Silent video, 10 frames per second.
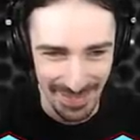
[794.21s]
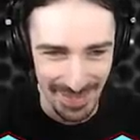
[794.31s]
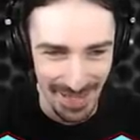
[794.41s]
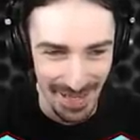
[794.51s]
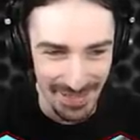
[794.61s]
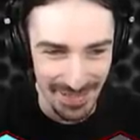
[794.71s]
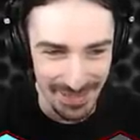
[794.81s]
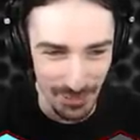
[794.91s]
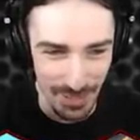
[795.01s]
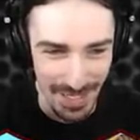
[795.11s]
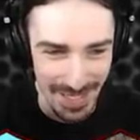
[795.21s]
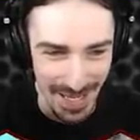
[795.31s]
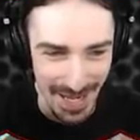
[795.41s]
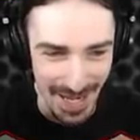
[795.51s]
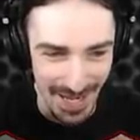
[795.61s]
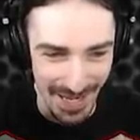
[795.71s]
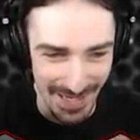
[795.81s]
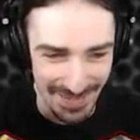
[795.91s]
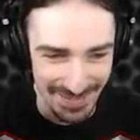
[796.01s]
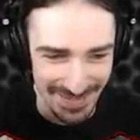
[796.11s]
Oh, you're doing it
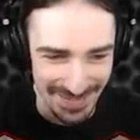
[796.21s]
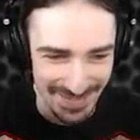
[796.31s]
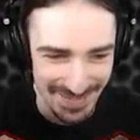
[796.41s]
again! Ooh.